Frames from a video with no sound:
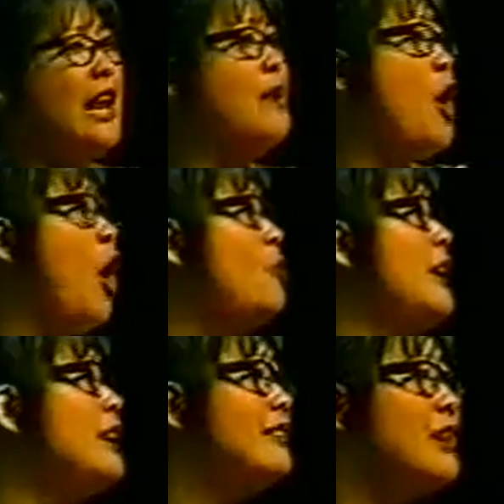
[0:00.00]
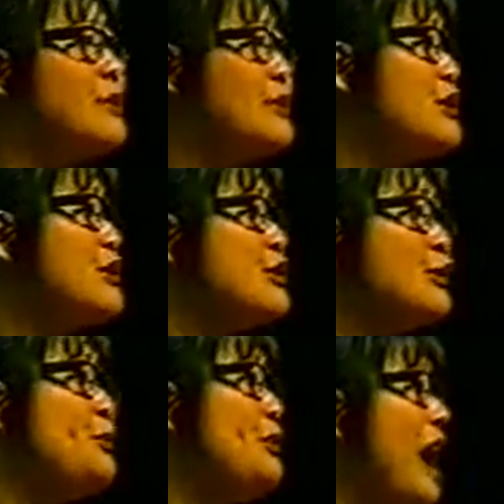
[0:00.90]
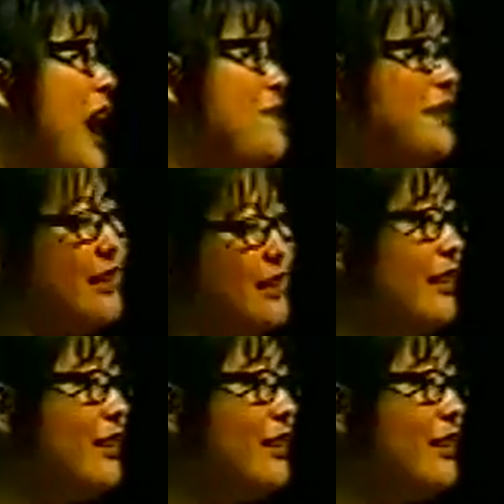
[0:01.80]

and I'm hoping he'll take me to the school prom.